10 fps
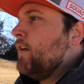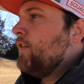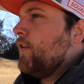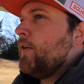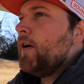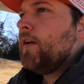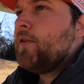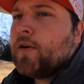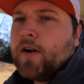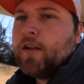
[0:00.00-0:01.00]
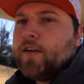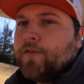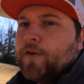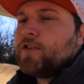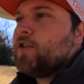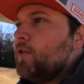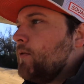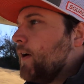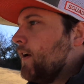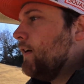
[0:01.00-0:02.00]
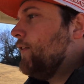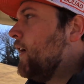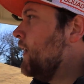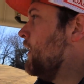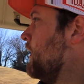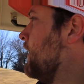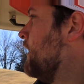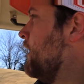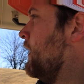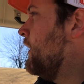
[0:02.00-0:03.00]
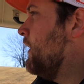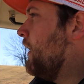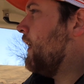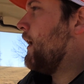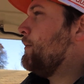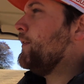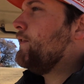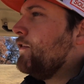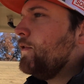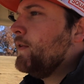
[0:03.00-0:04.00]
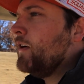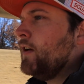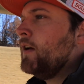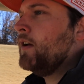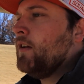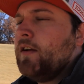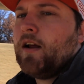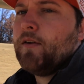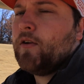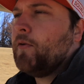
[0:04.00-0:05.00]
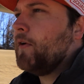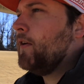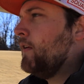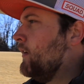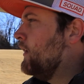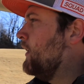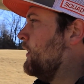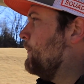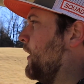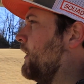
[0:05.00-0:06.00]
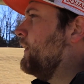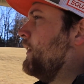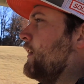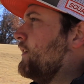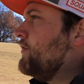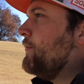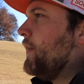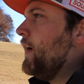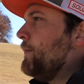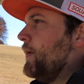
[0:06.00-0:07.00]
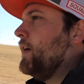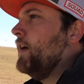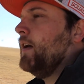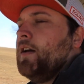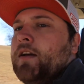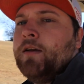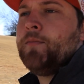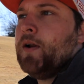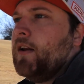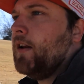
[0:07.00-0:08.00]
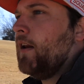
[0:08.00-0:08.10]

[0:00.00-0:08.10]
So, in order to clear the first hole quick enough, I opted to not record, but chipped it up, put it